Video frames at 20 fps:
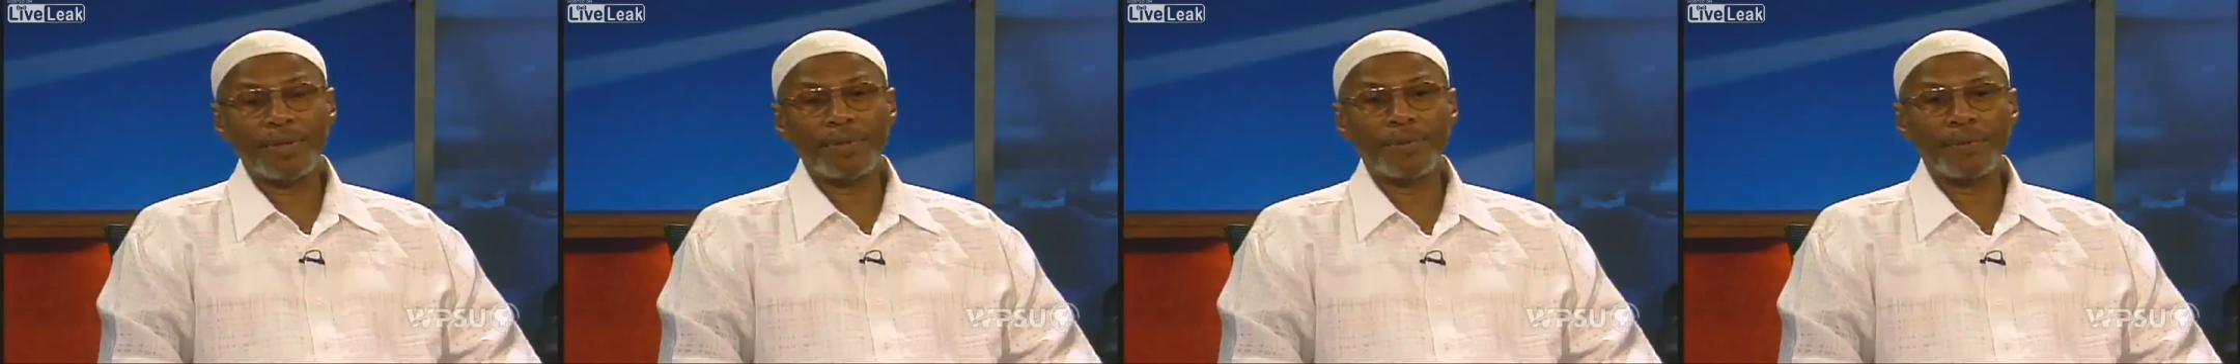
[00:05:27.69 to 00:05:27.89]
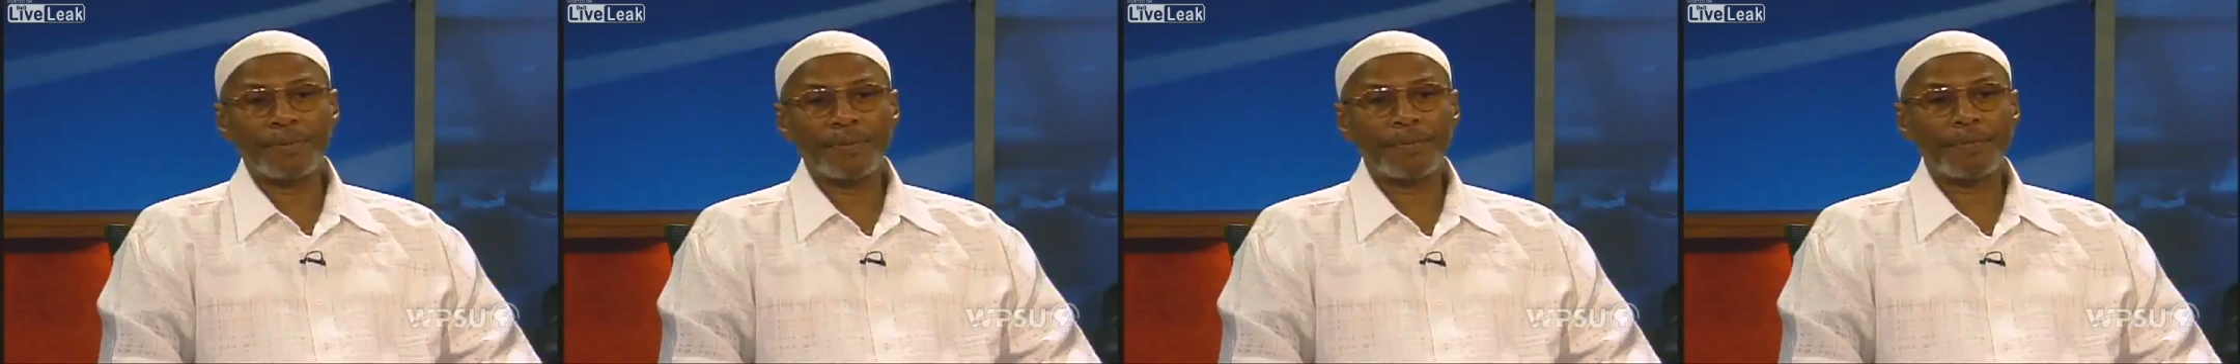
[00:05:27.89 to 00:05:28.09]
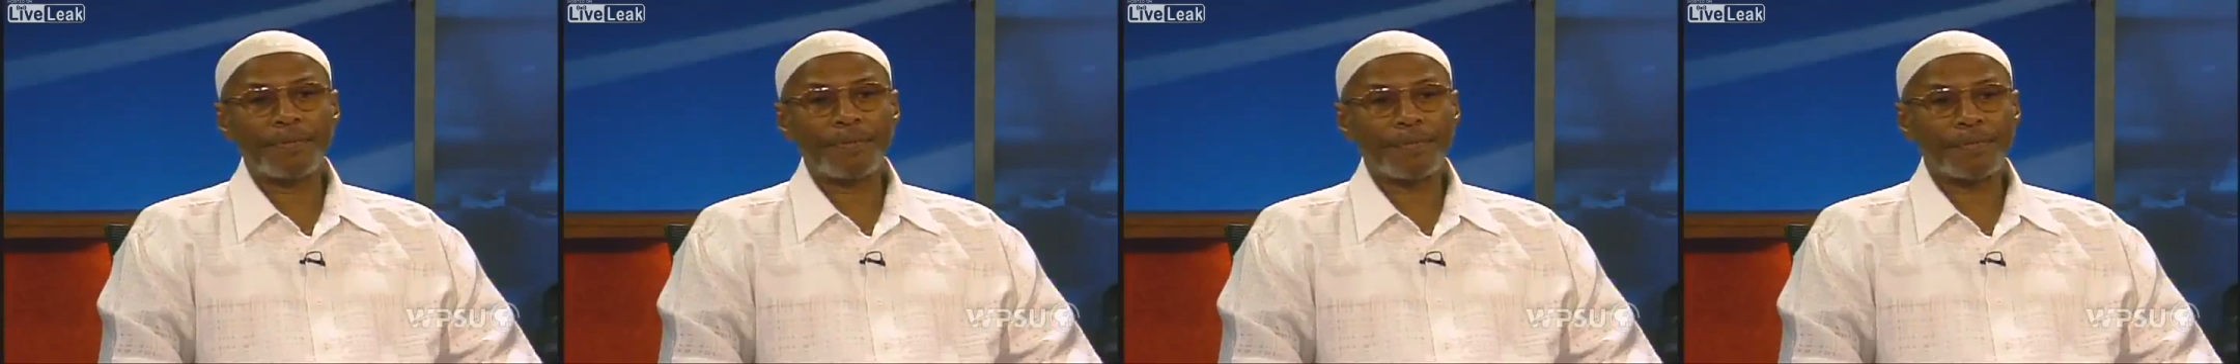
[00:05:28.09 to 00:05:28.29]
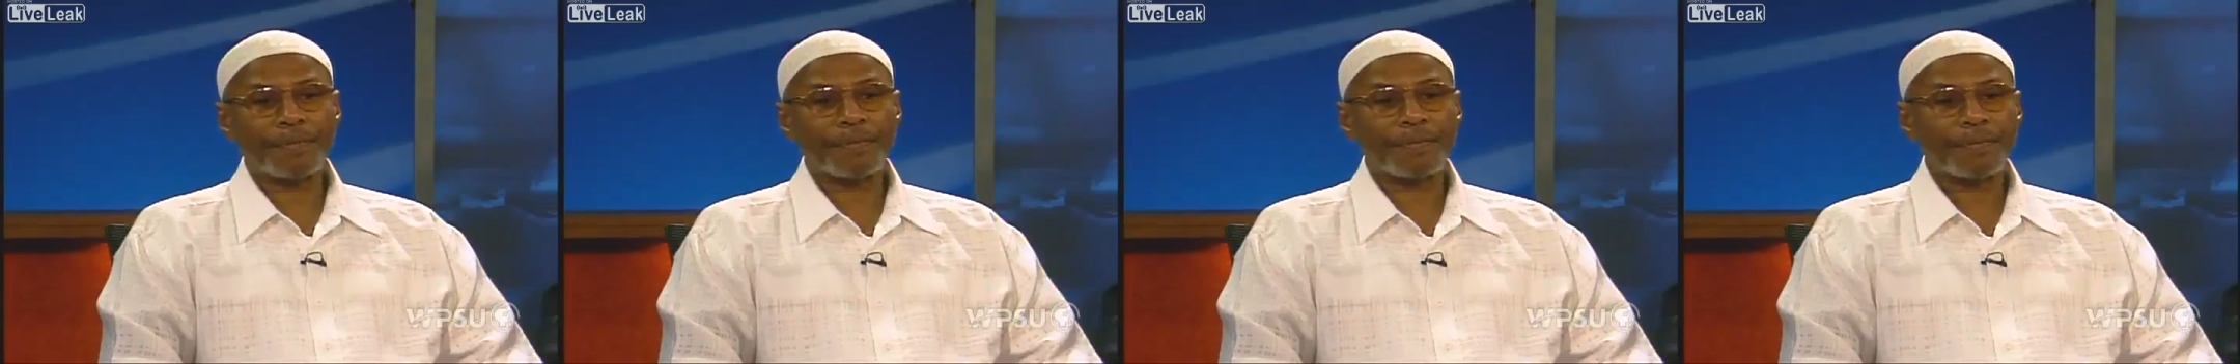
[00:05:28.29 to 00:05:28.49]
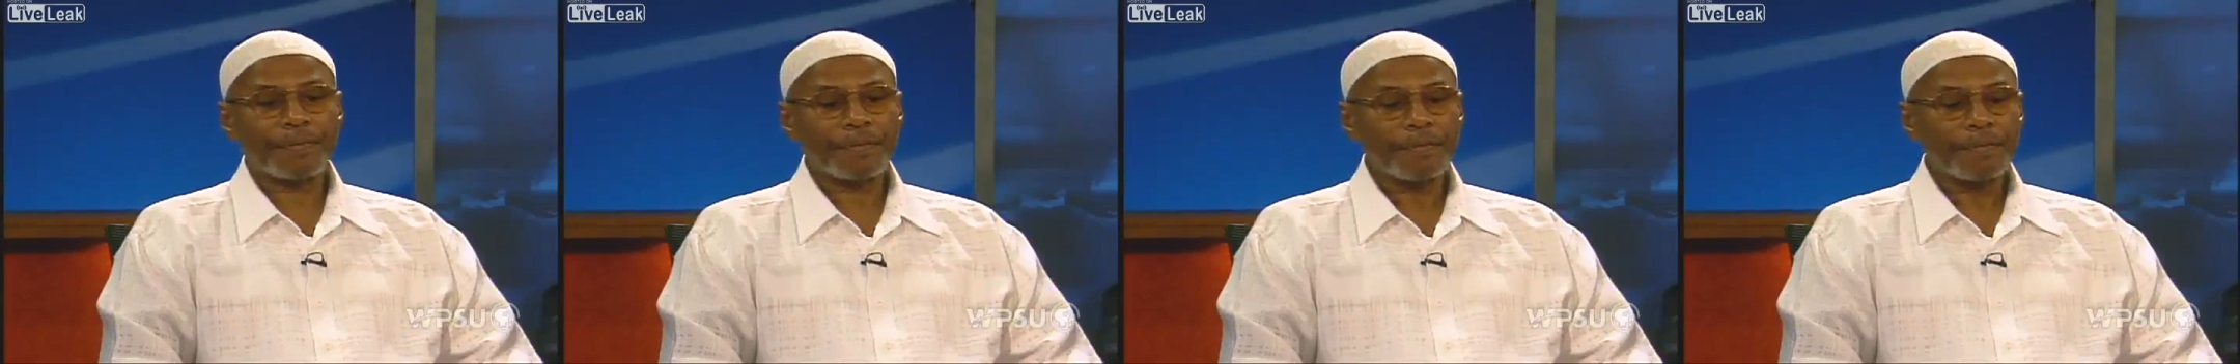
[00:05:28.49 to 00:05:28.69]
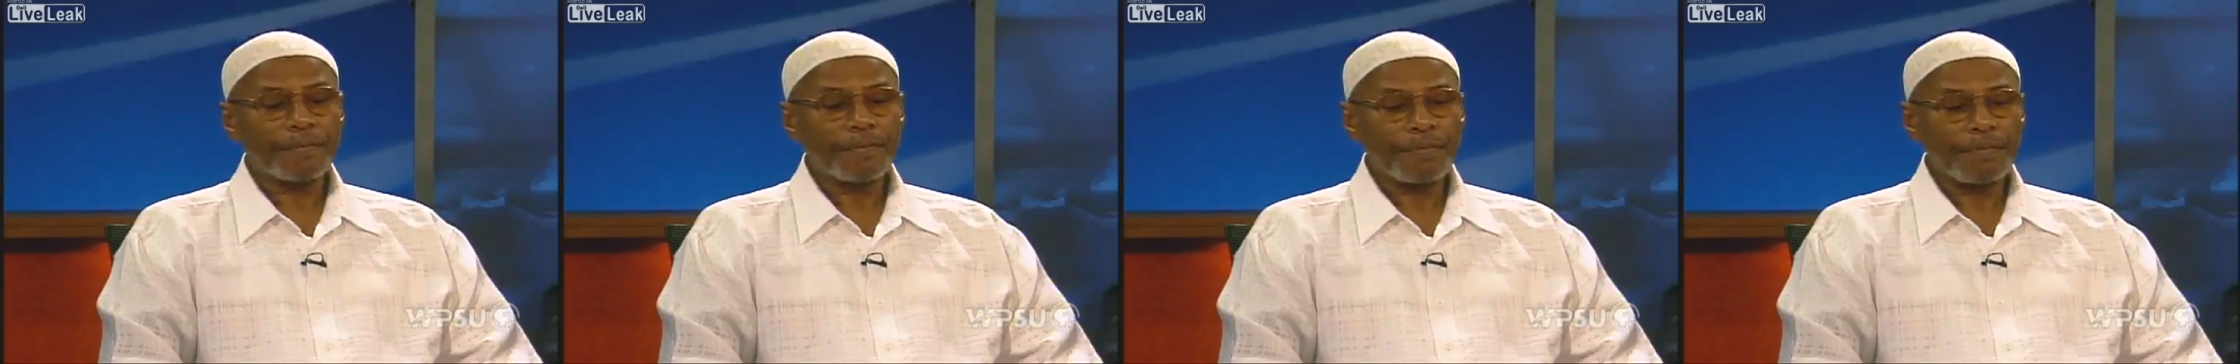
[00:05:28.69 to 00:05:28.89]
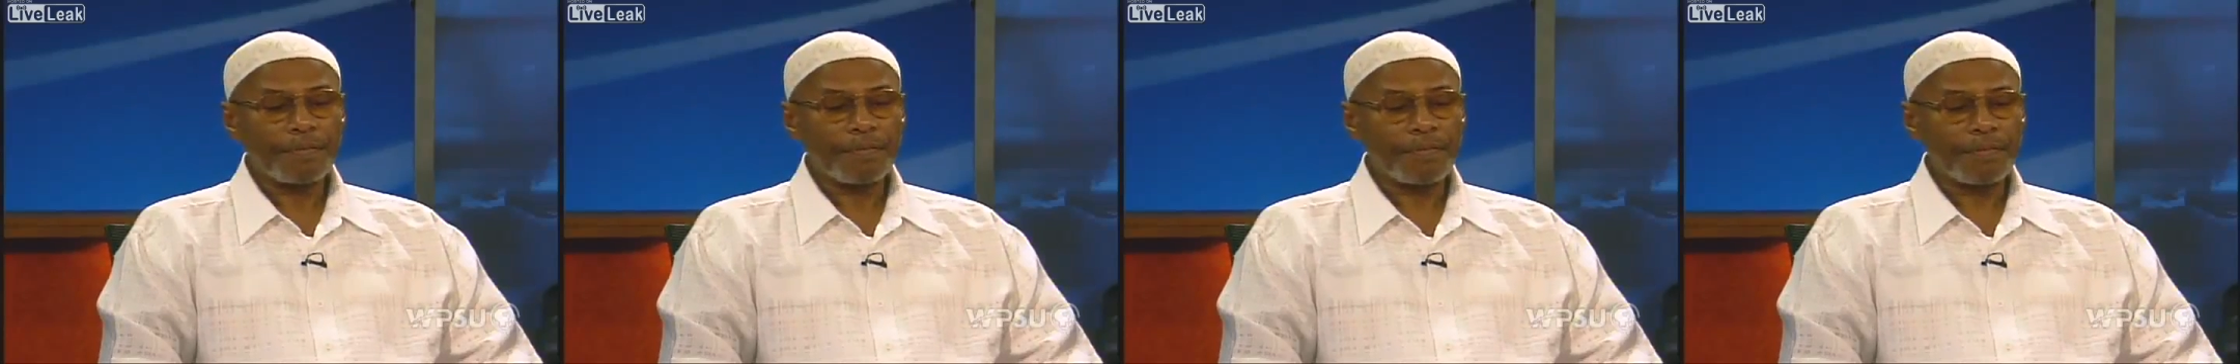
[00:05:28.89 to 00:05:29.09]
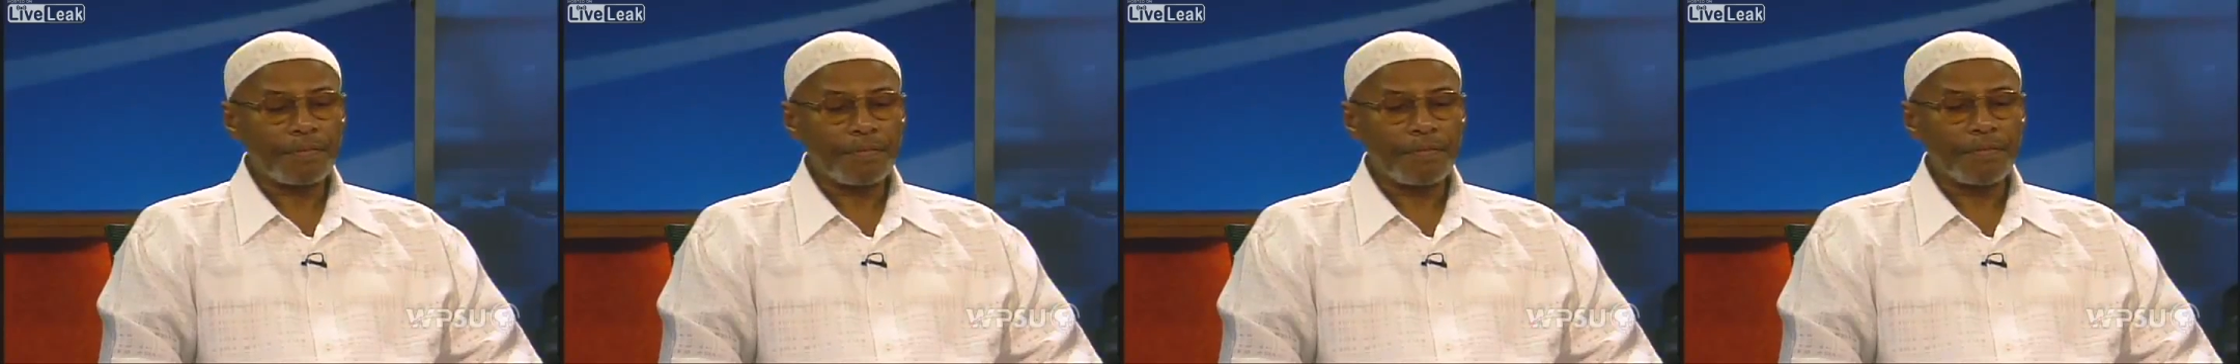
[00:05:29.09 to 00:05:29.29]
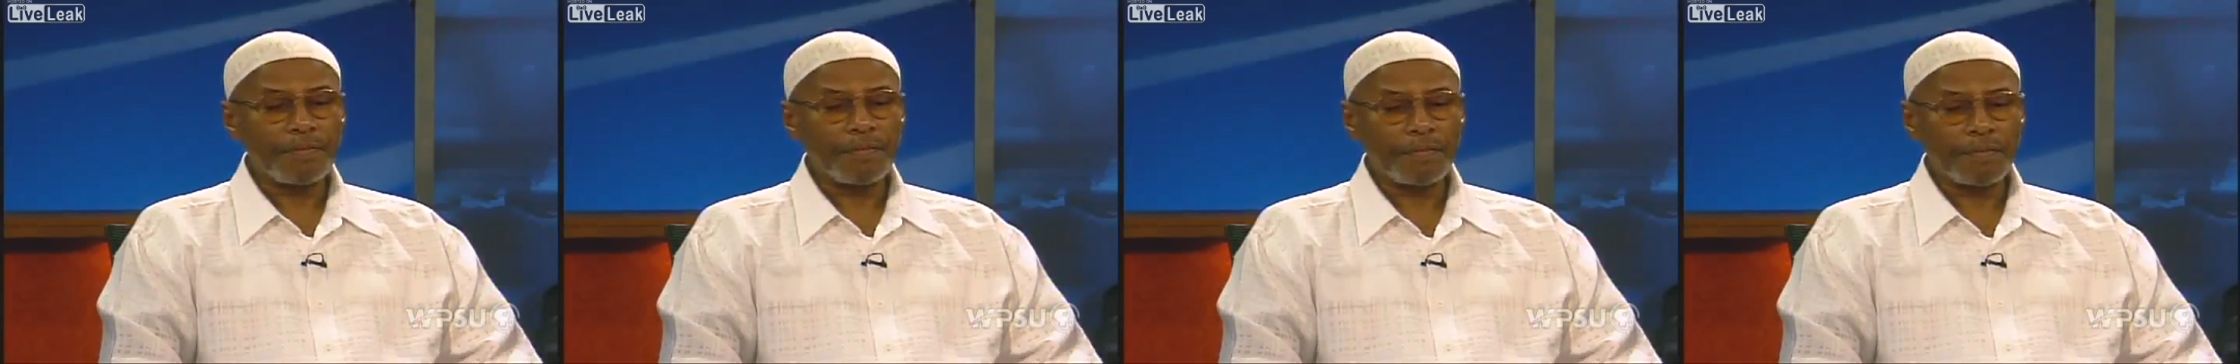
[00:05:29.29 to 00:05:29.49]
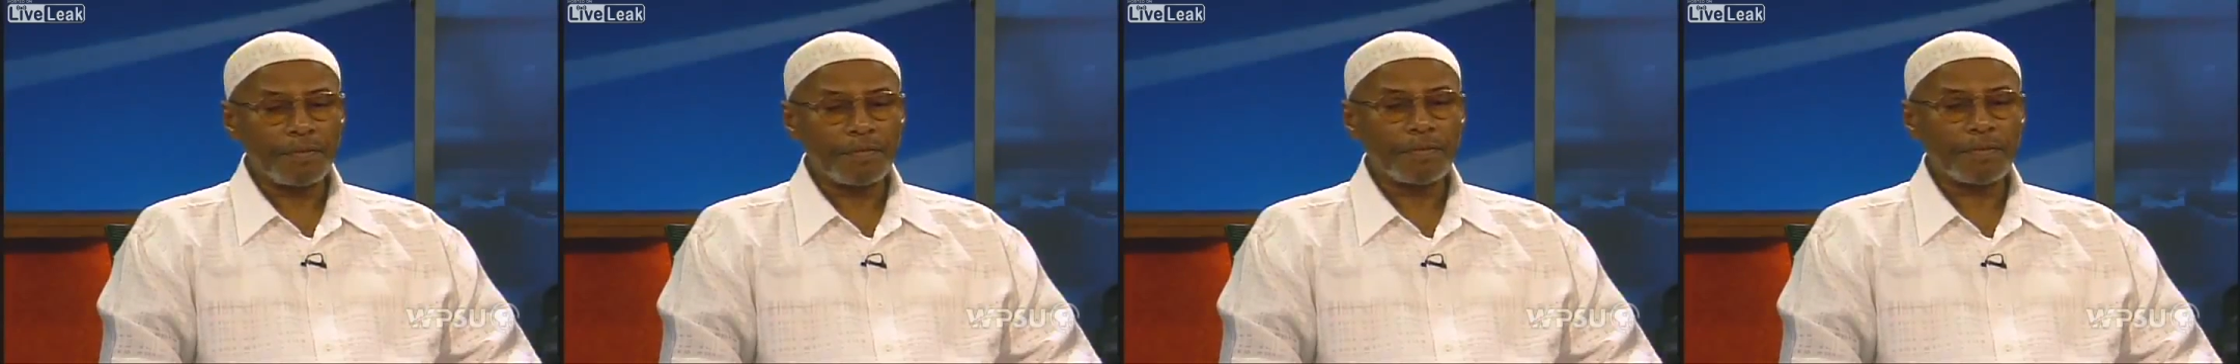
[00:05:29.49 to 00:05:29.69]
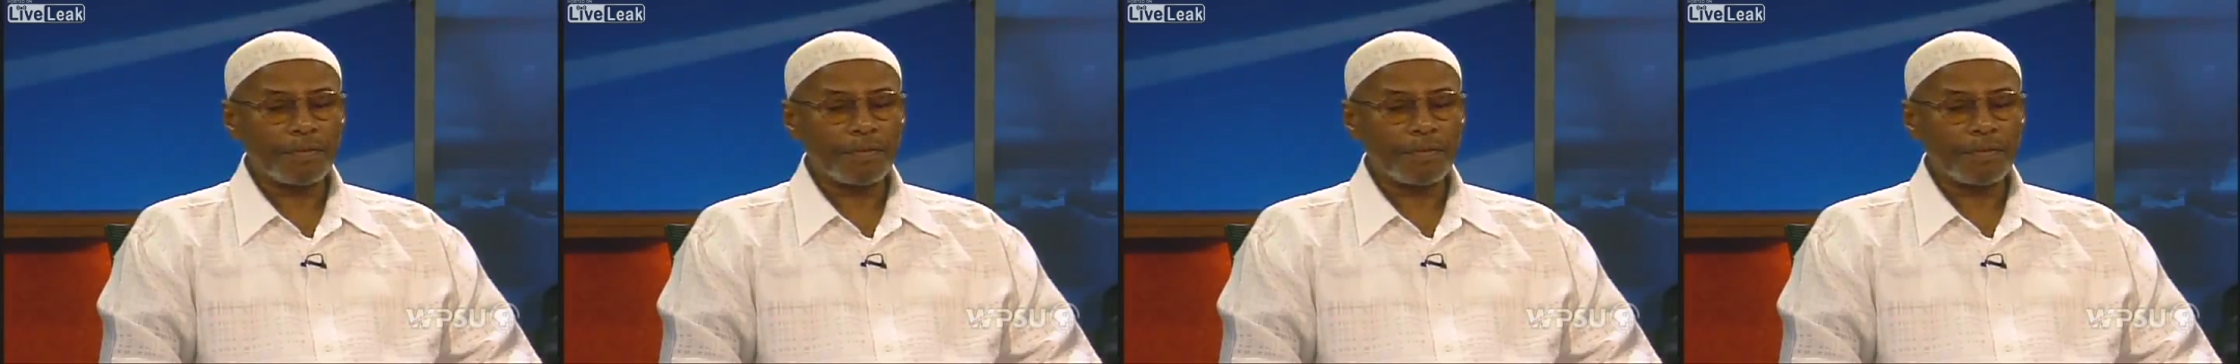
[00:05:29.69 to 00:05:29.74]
was not, but we don't know for sure.